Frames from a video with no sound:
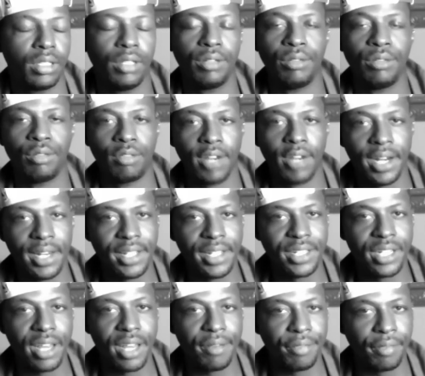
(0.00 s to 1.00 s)
really,
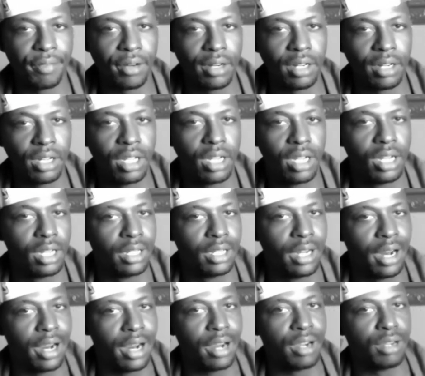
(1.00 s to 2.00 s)
Jeffrey? A
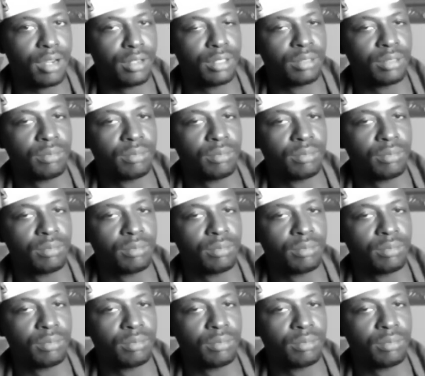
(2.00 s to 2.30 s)
girl?